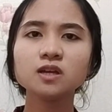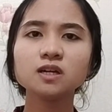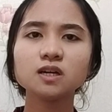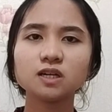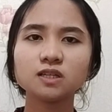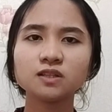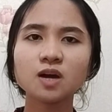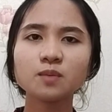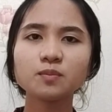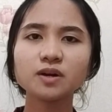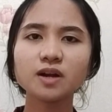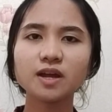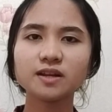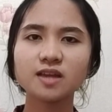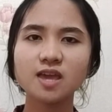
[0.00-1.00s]
a number
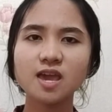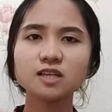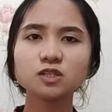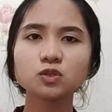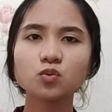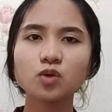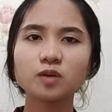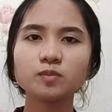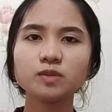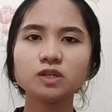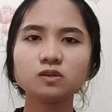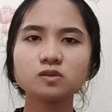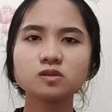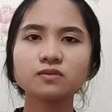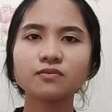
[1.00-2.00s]
and x squared
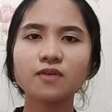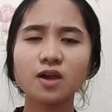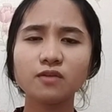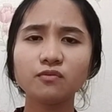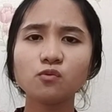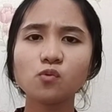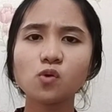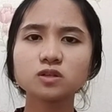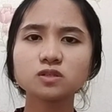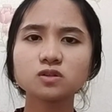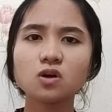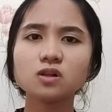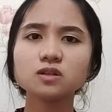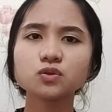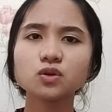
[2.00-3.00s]
minus 5 was
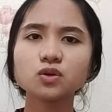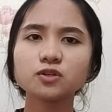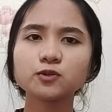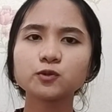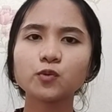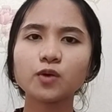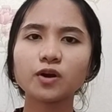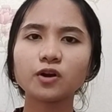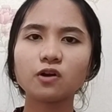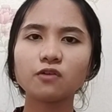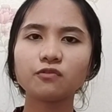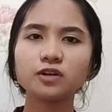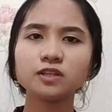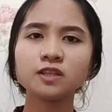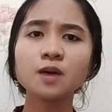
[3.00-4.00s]
also a square
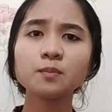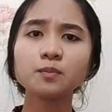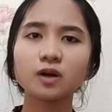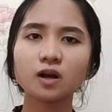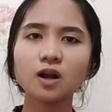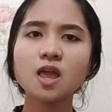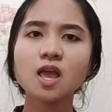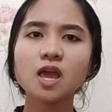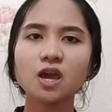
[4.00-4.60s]
of a number,